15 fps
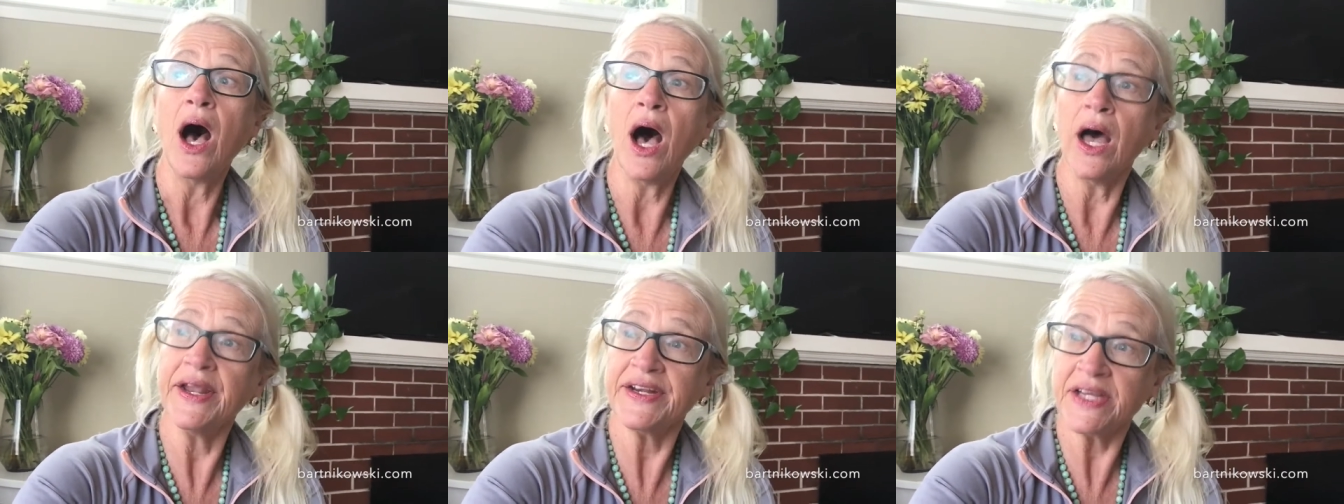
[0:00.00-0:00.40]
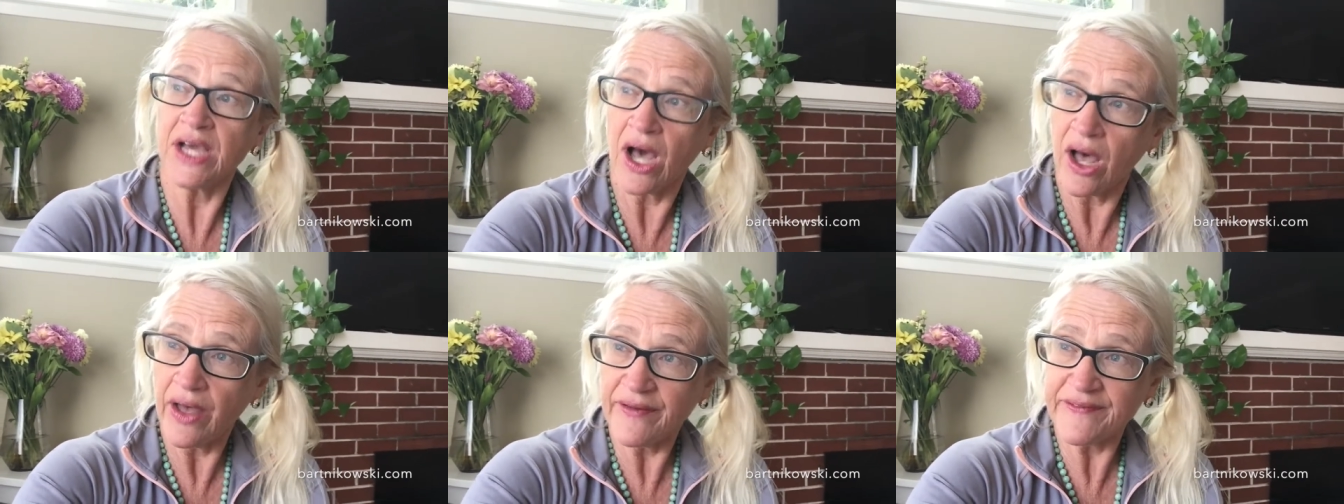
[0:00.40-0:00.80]

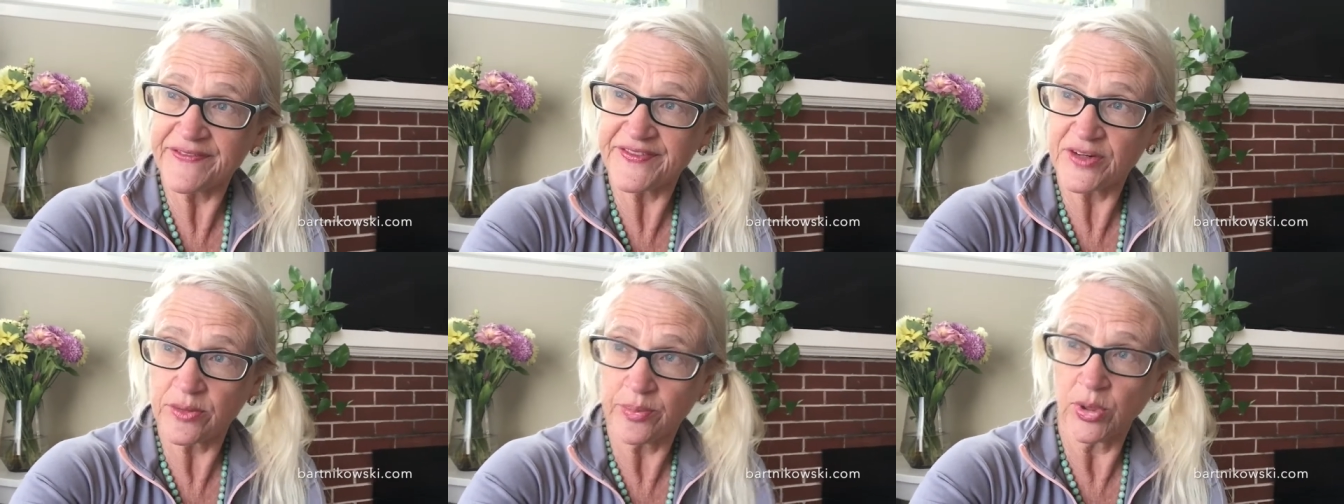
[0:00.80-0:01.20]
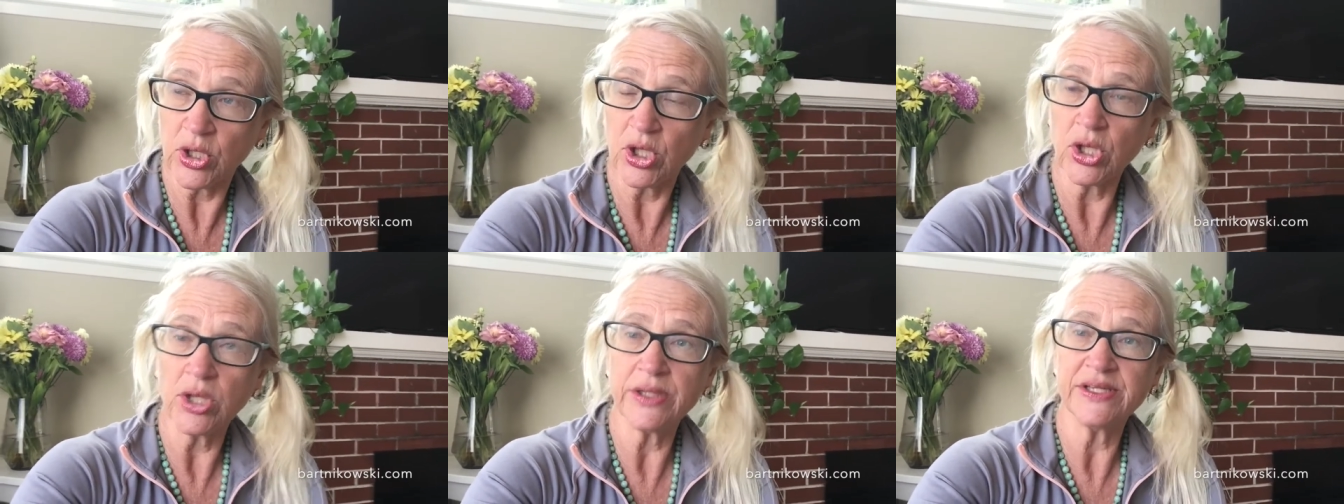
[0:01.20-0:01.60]

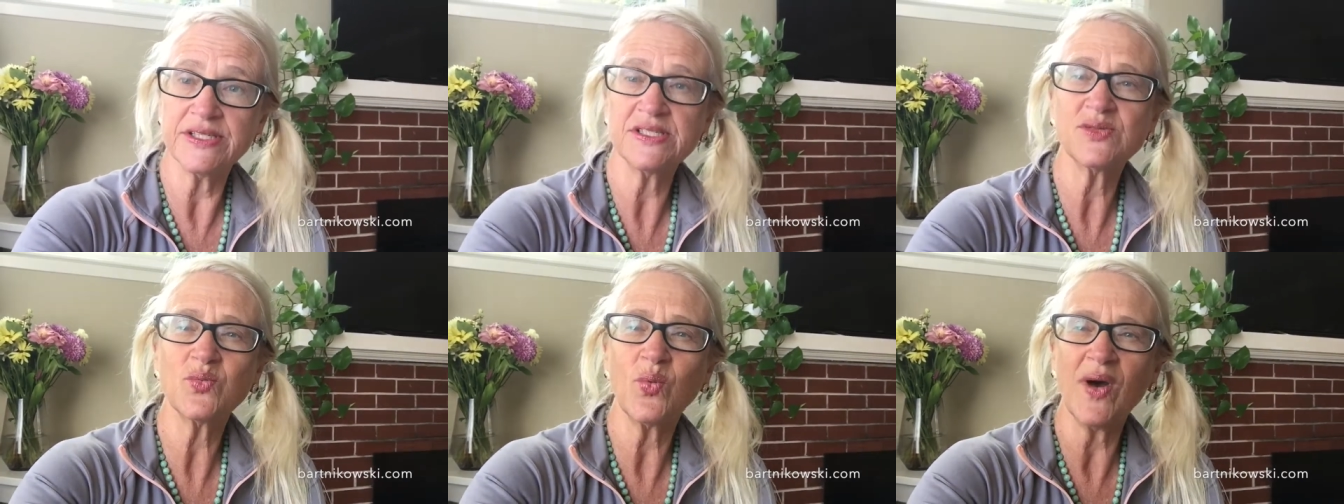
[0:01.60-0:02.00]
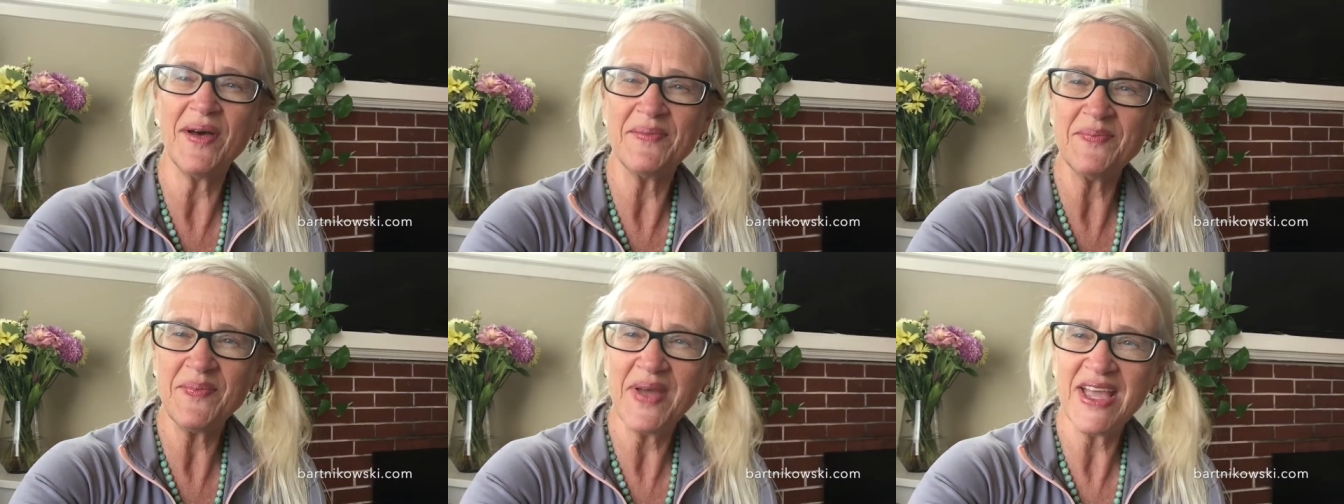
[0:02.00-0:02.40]
uncomfortable is
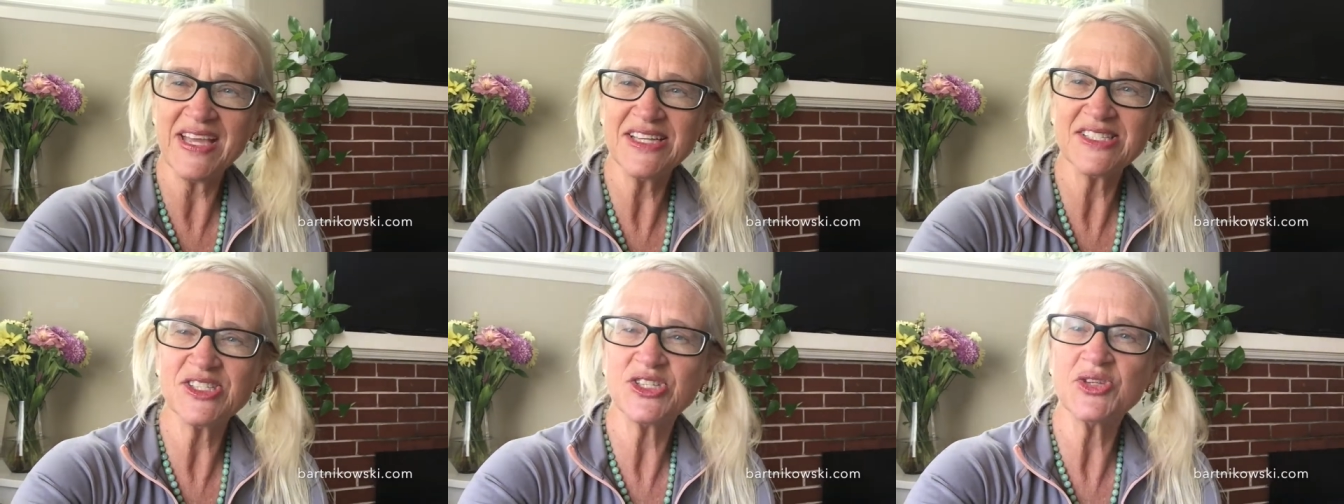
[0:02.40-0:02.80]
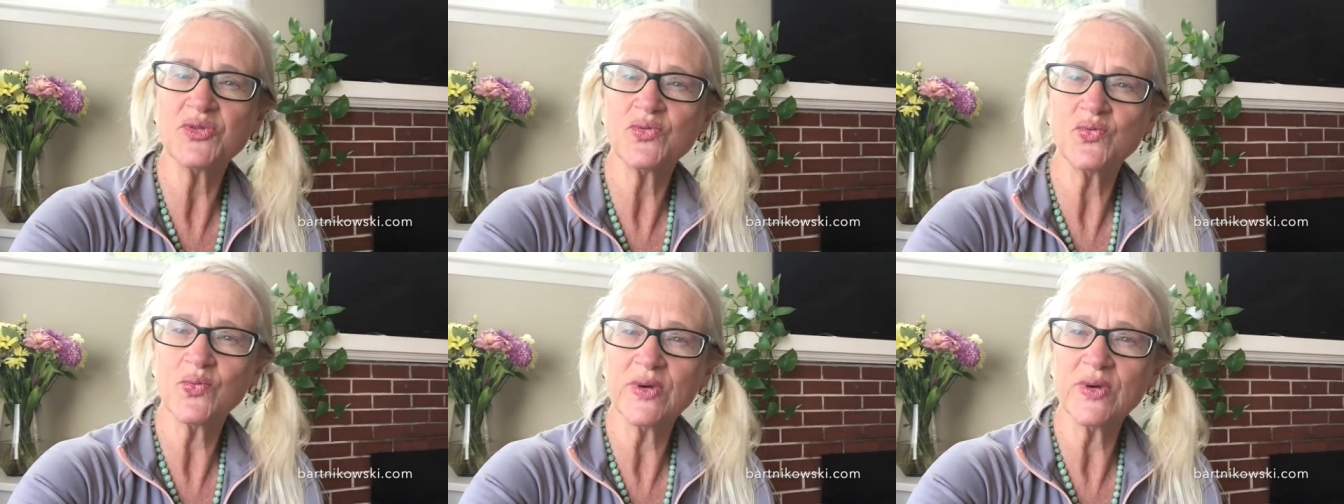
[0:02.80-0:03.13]
what makes you